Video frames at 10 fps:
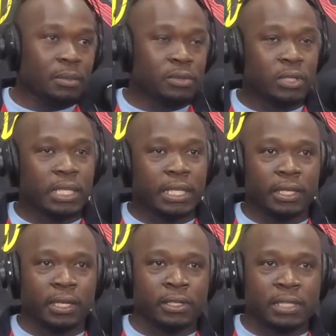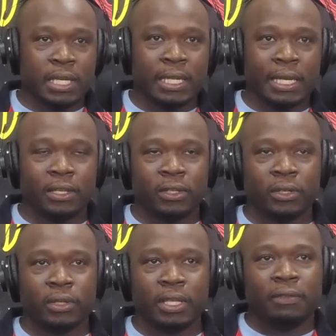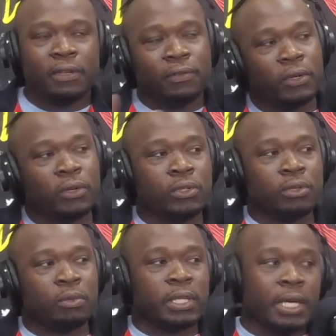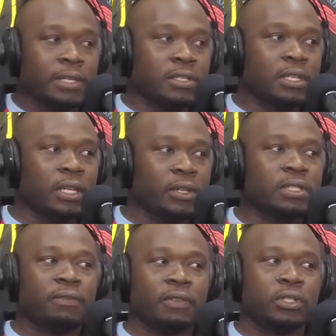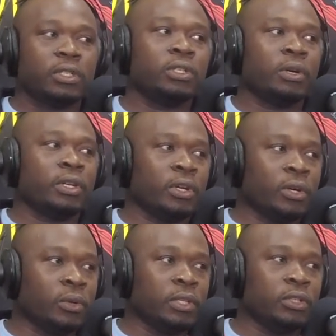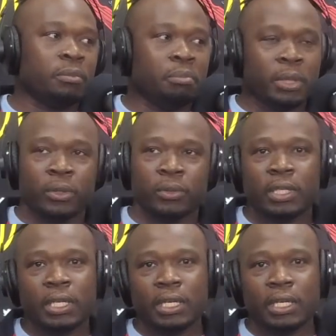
so that they understand that, even if you don't use it with us, there's stuff that you can do on your own and you can build.